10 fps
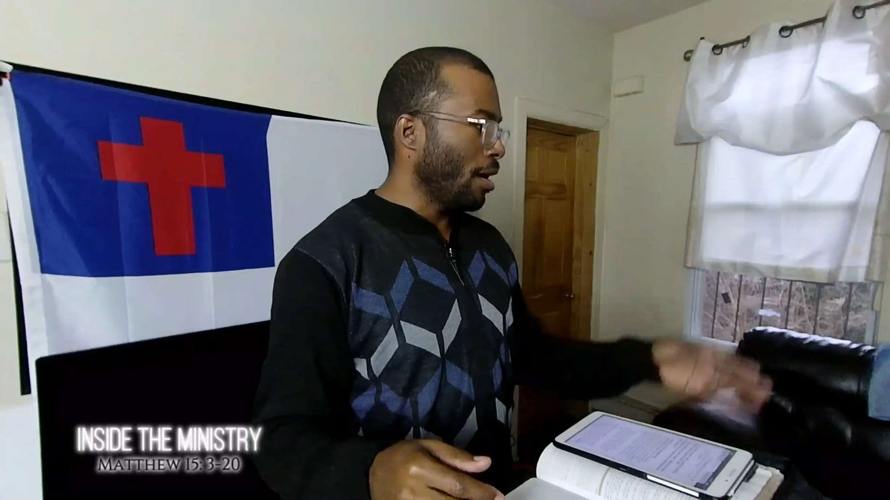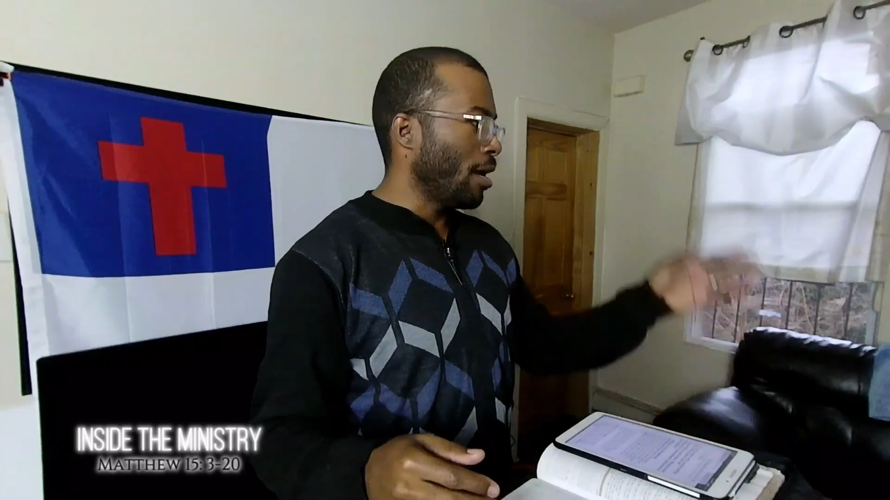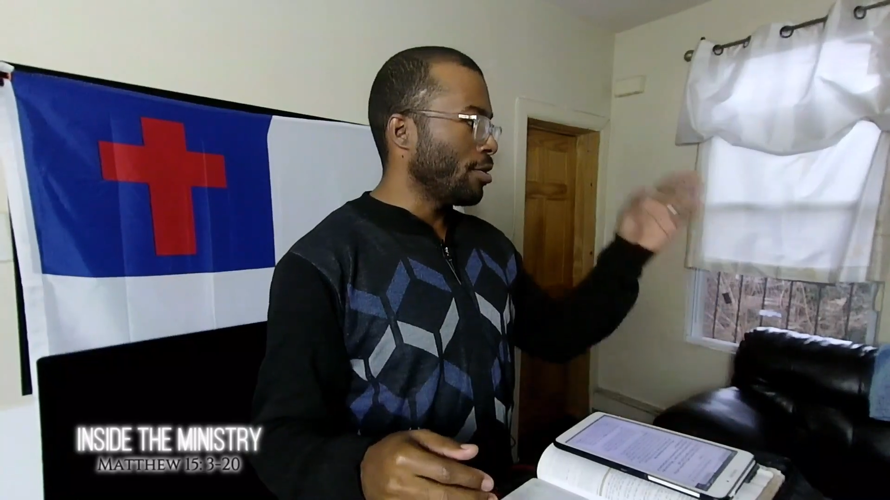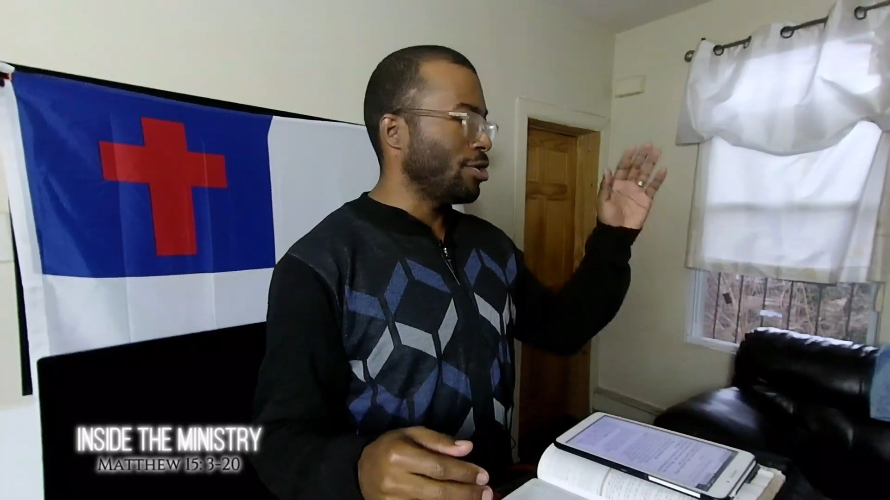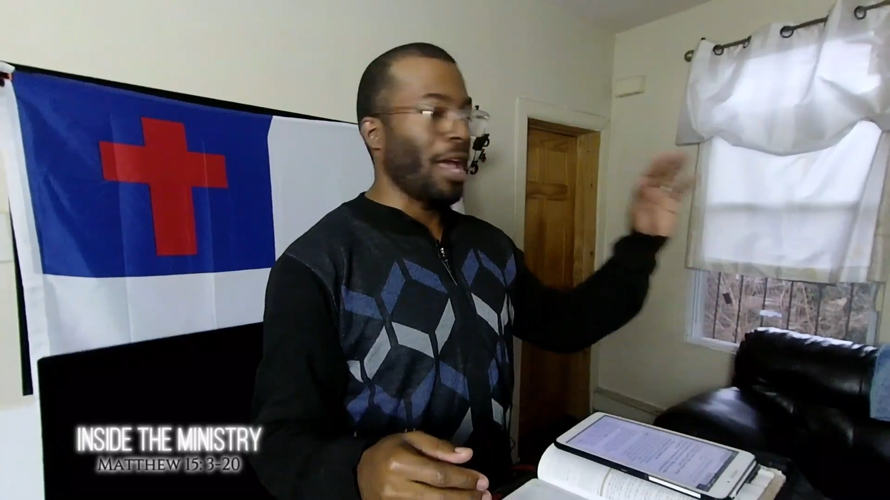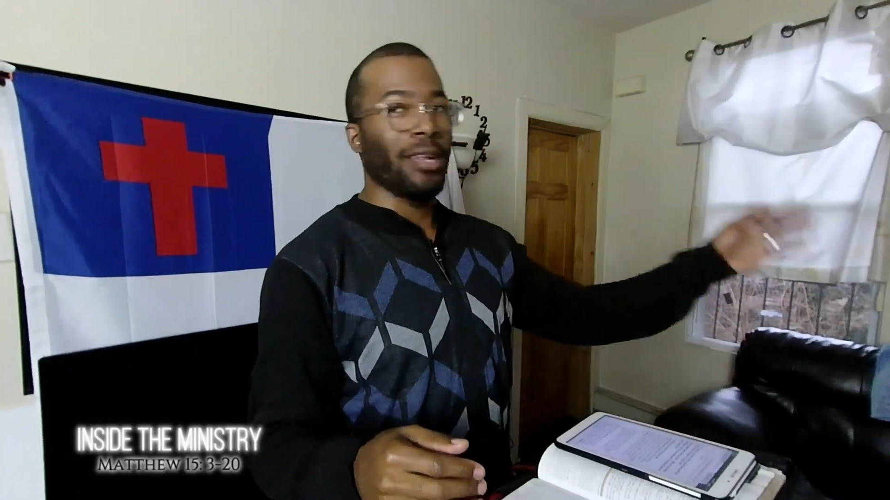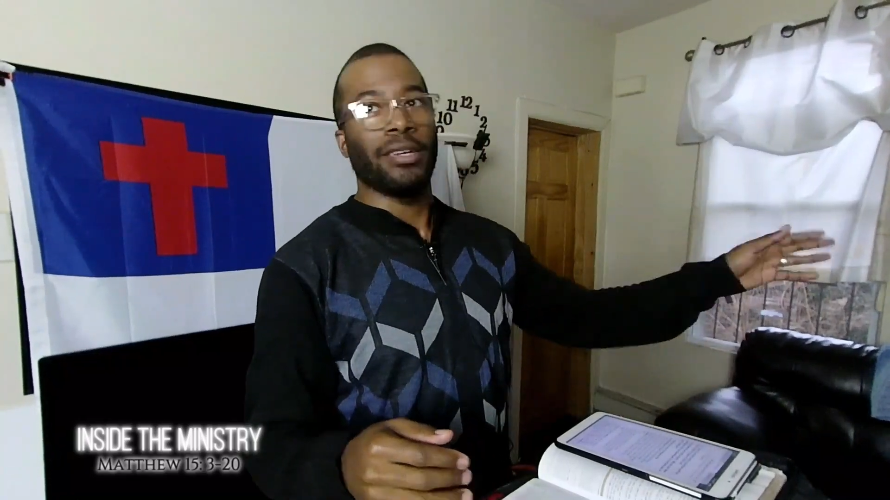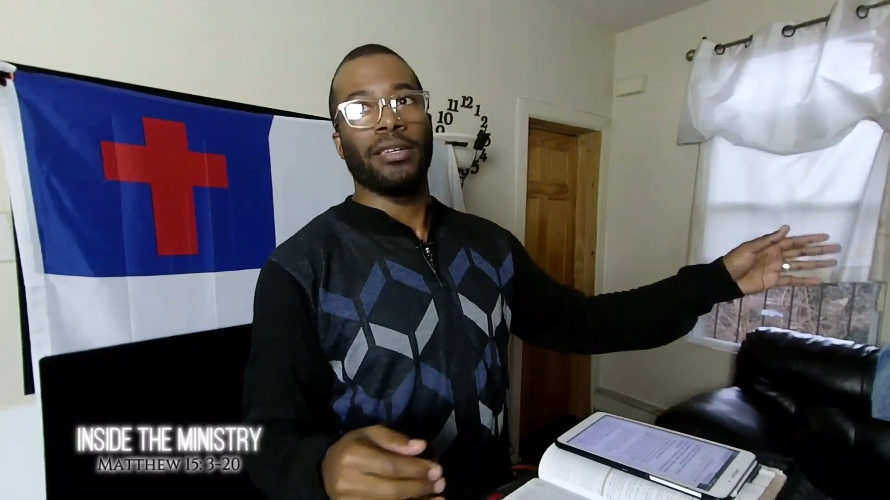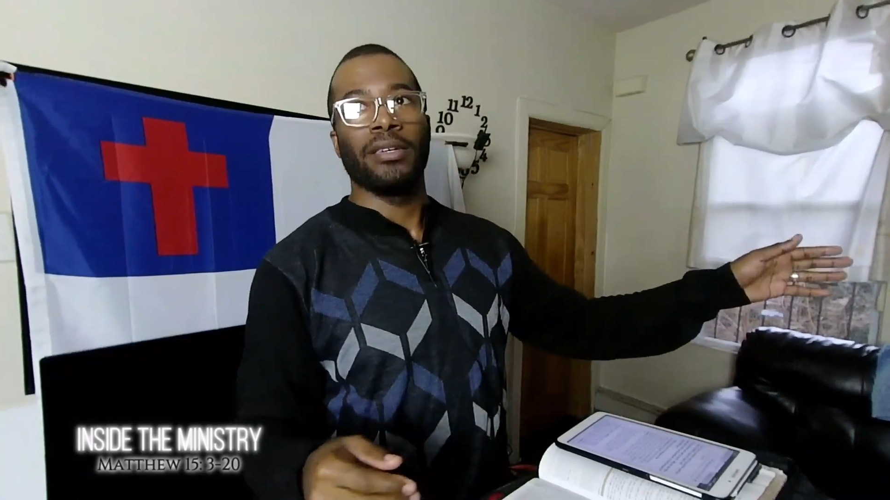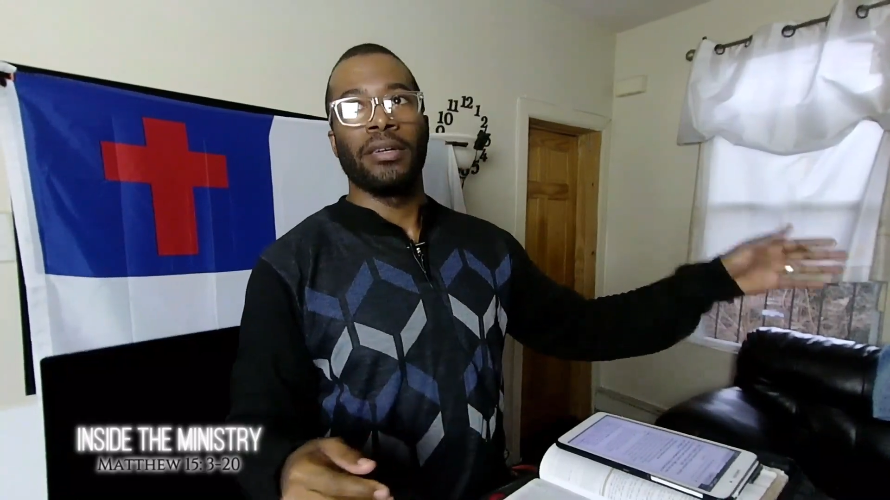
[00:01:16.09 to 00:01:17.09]
Uh,
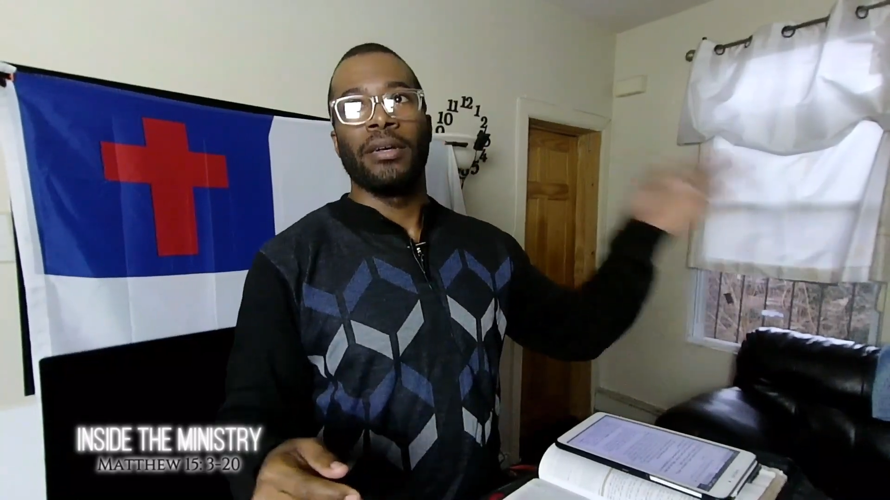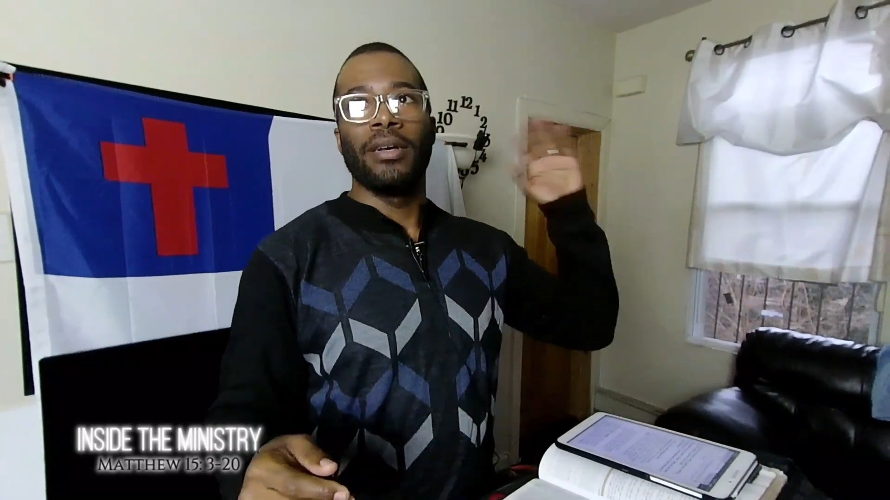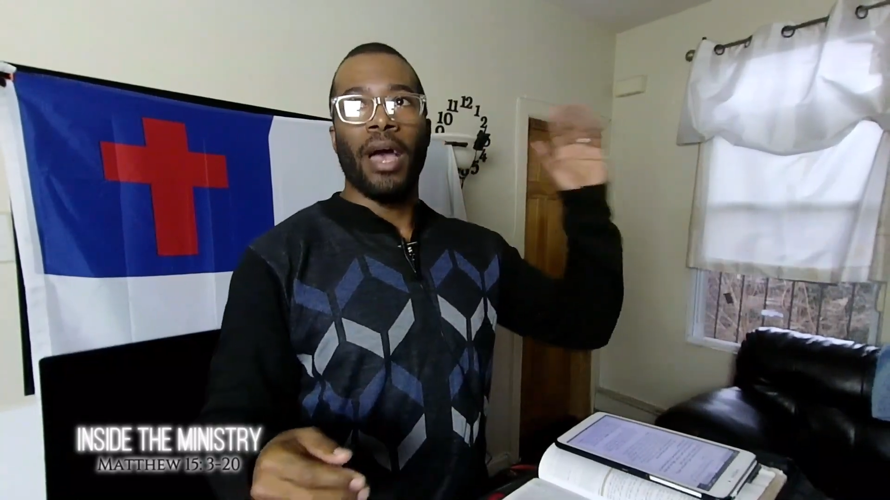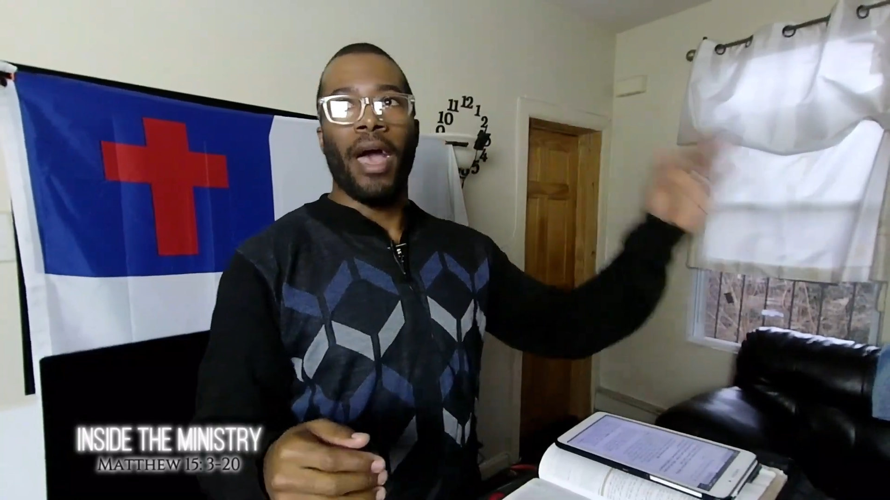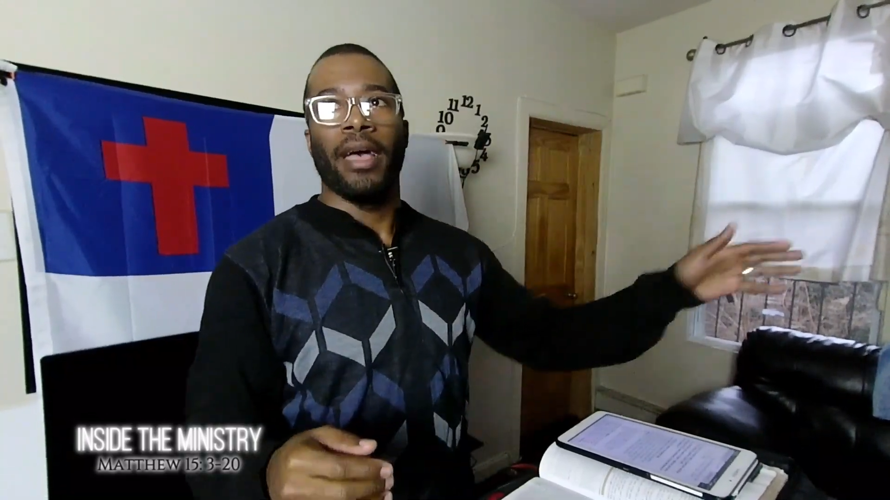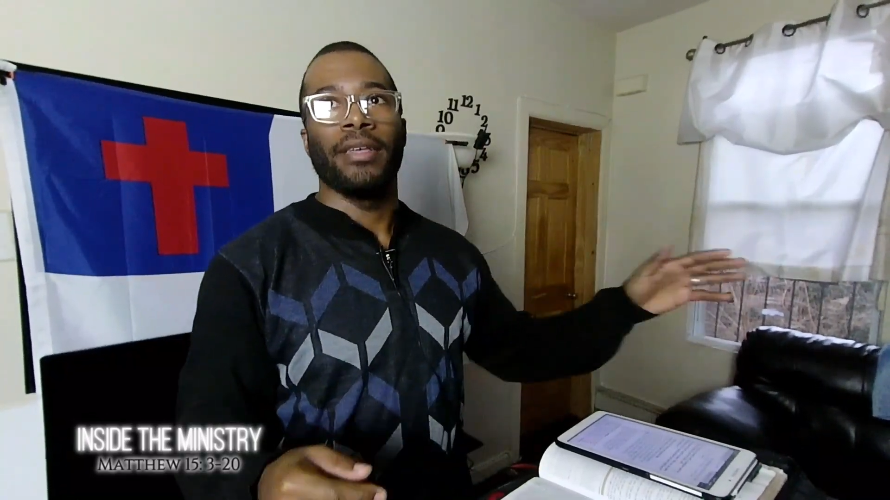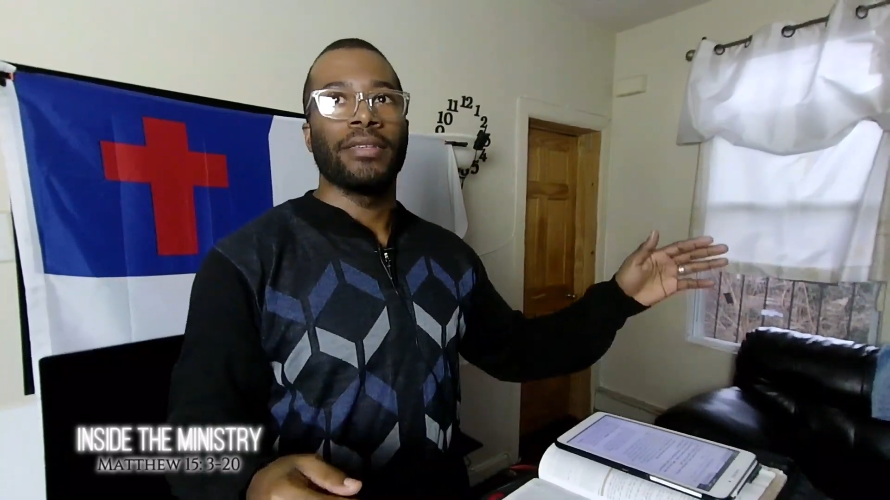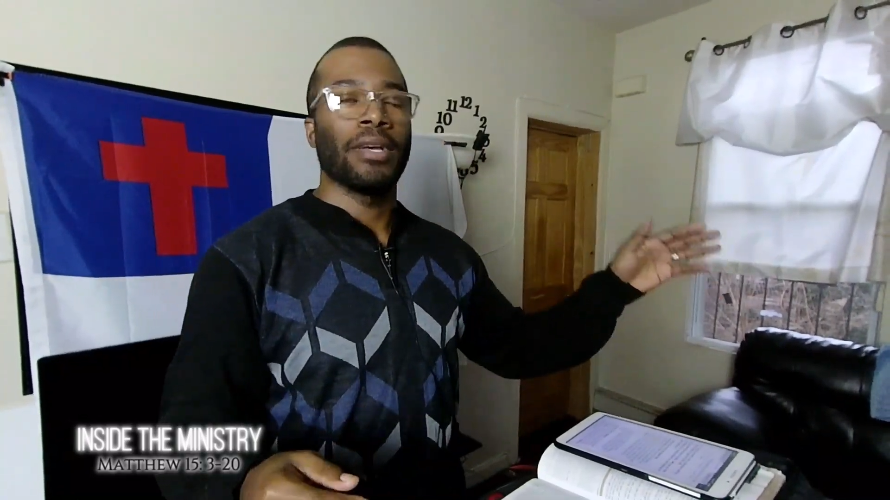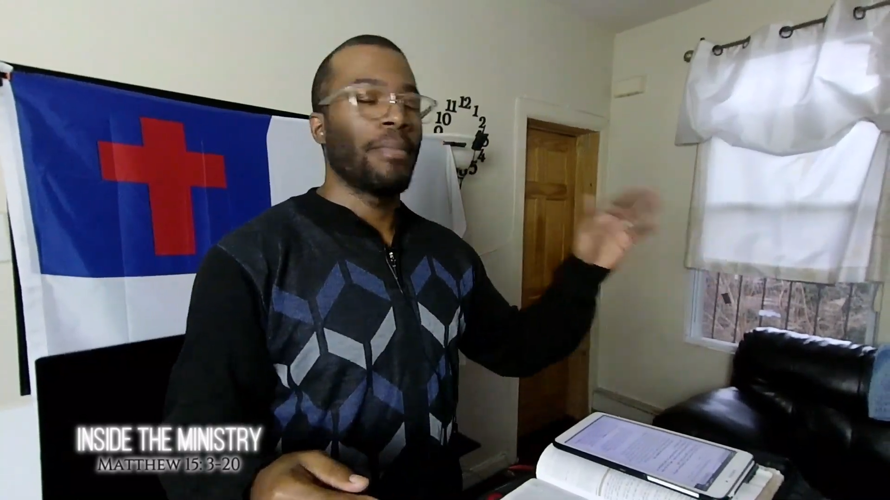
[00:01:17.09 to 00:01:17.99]
Shanna has a